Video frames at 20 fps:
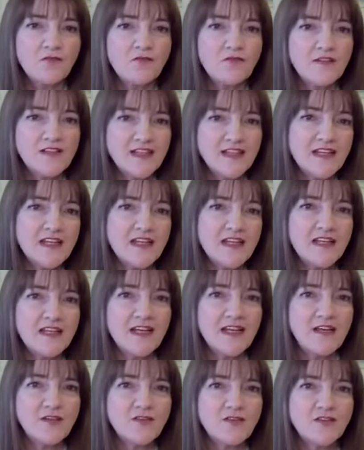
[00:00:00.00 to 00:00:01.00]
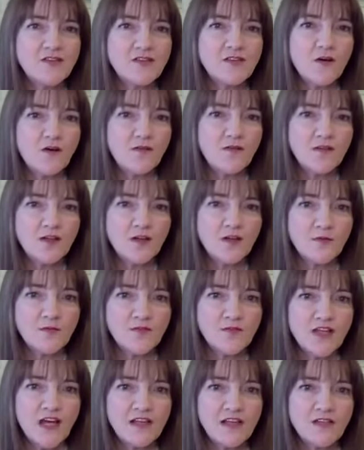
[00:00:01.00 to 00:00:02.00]
Resilient leaders overcome
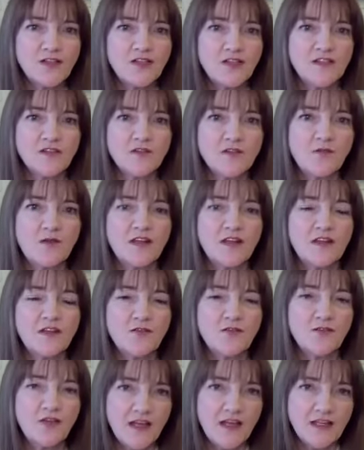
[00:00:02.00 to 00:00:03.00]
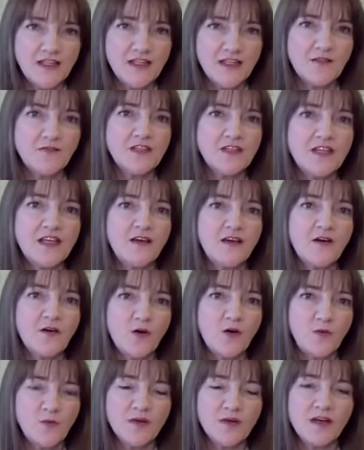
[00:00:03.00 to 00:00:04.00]
challenges with creativity,
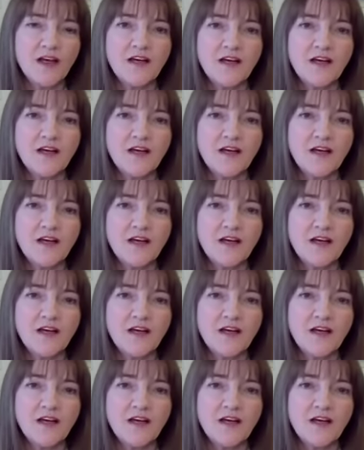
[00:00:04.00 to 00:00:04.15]
hope,